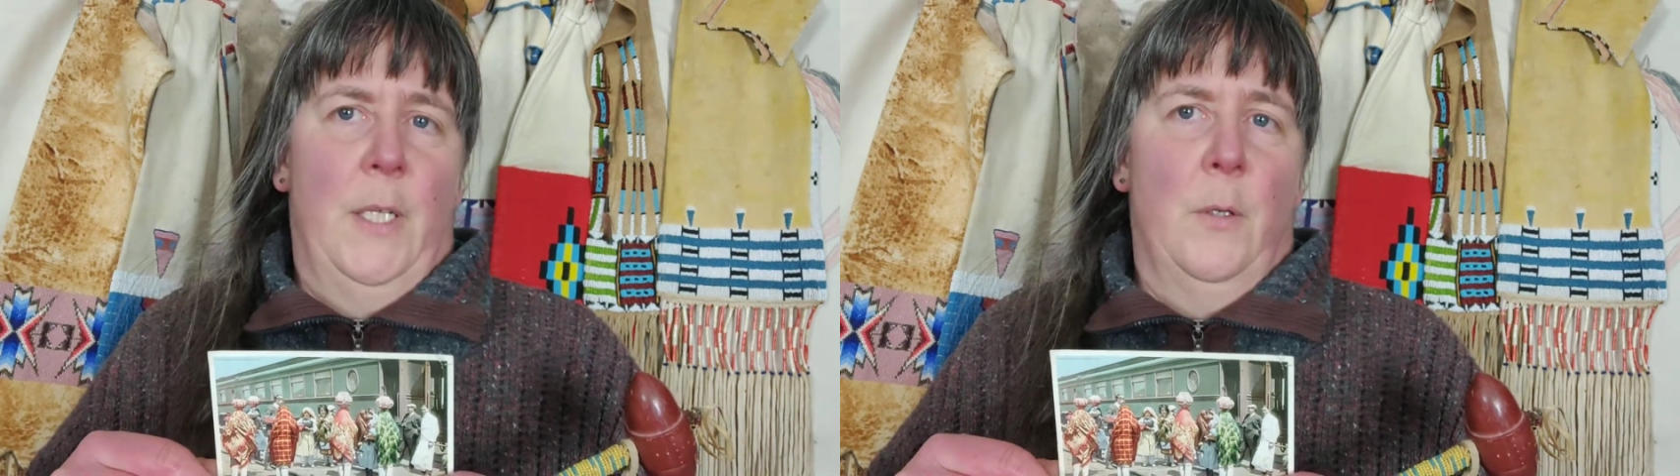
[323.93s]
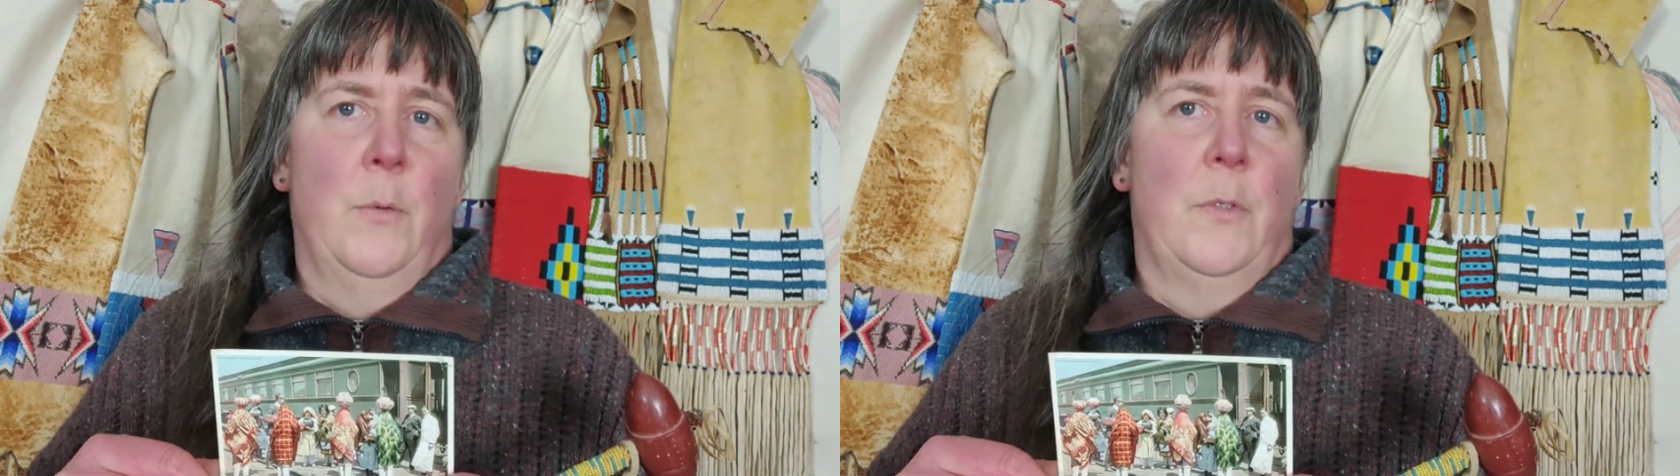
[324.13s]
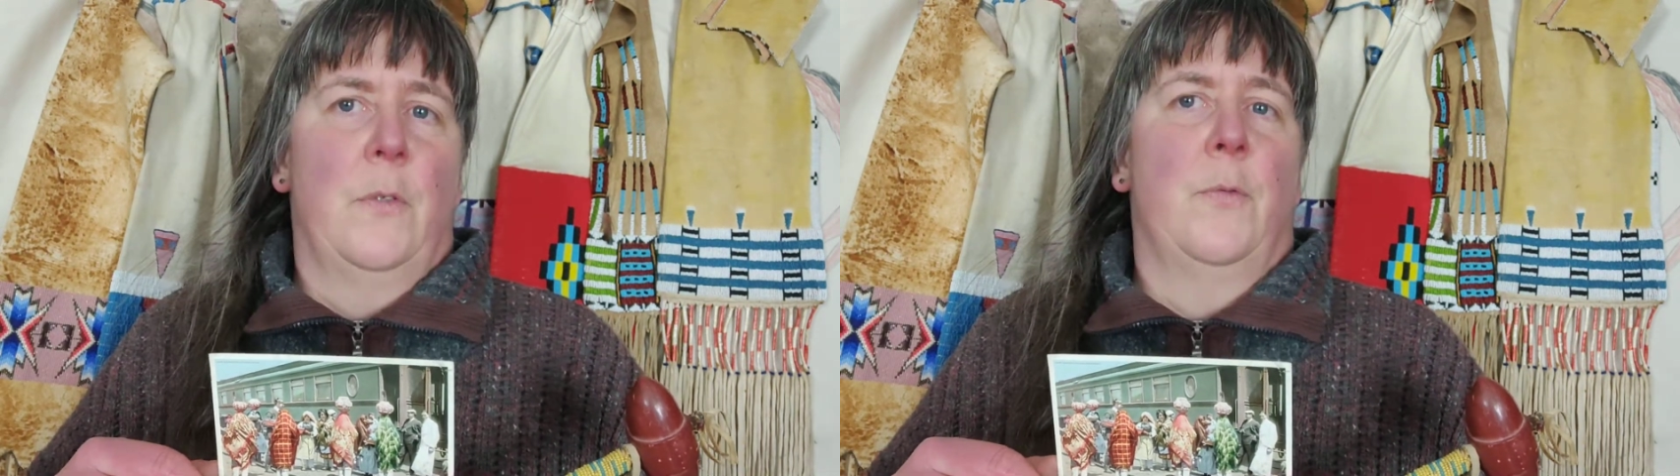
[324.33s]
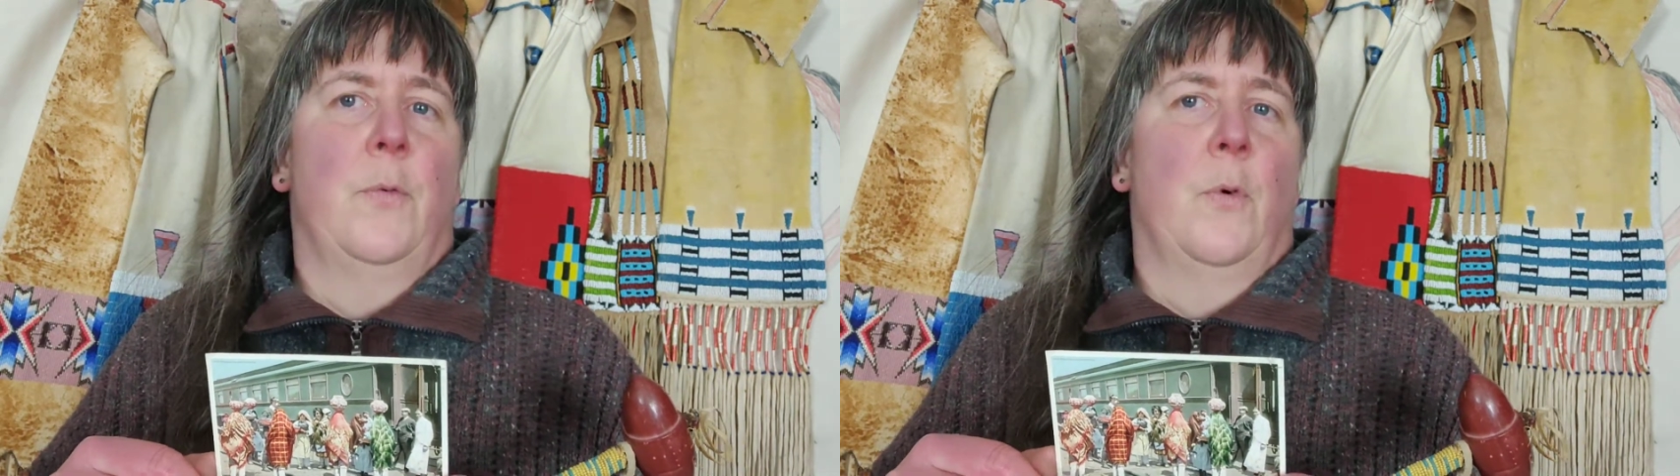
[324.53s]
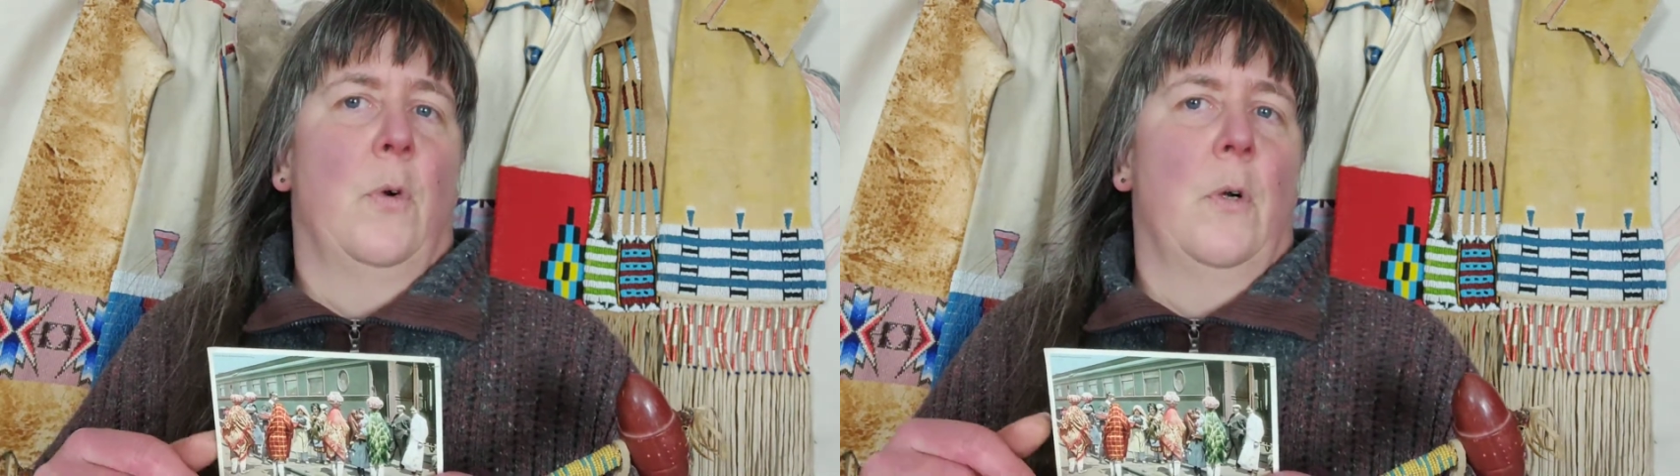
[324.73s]
used
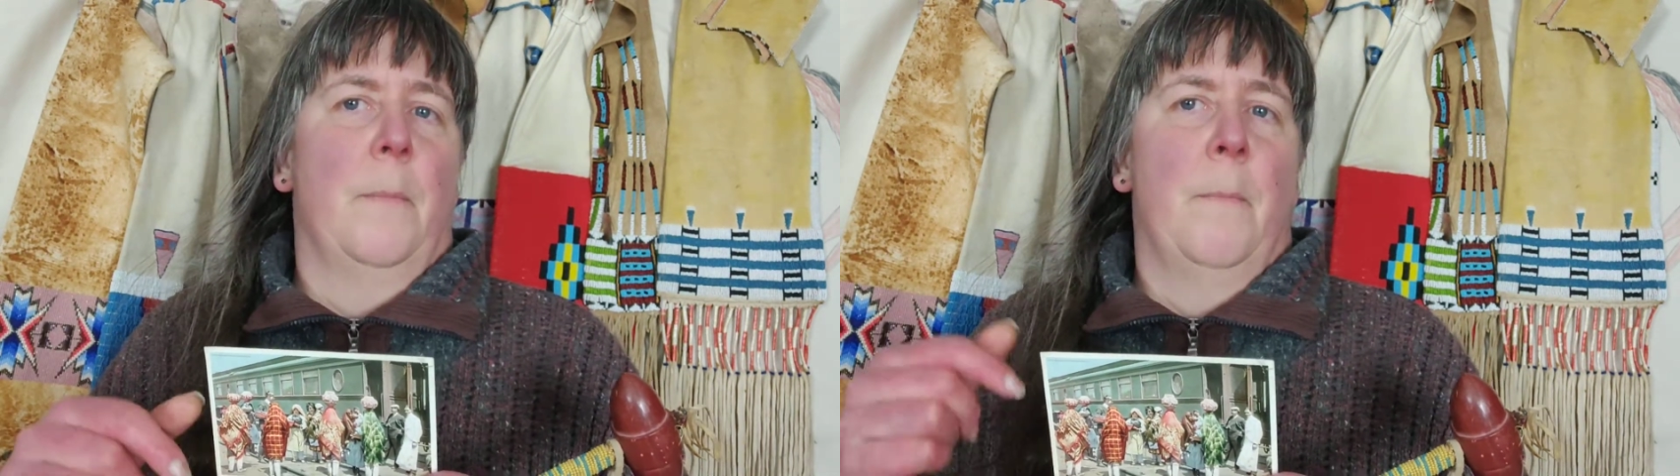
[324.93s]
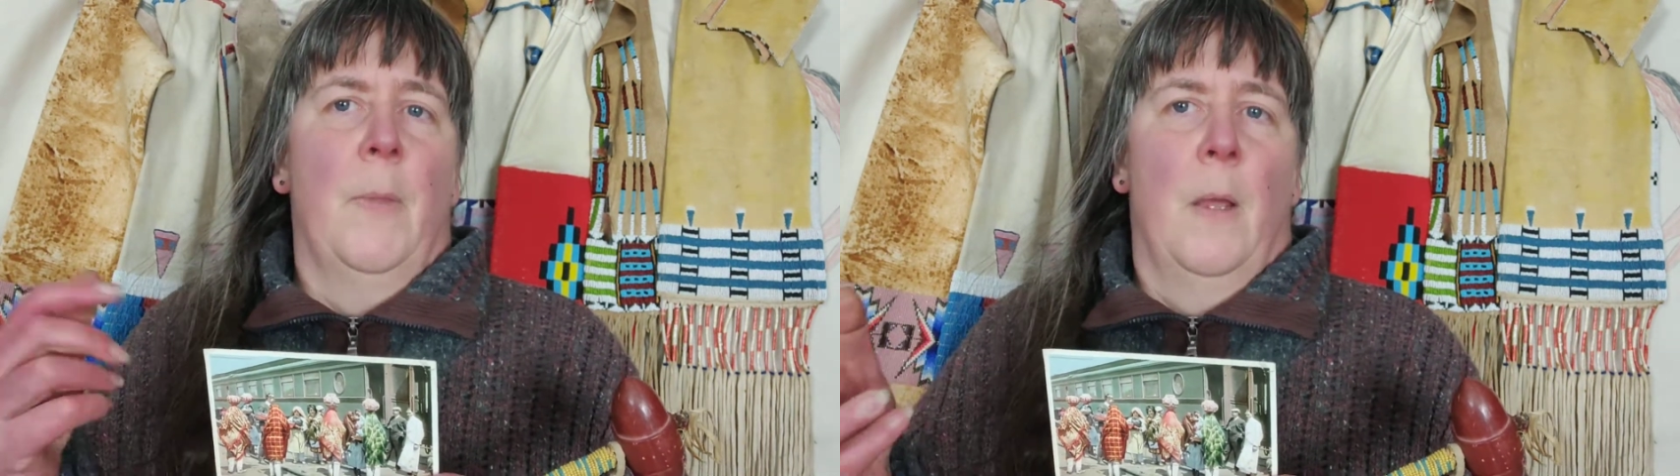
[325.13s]
for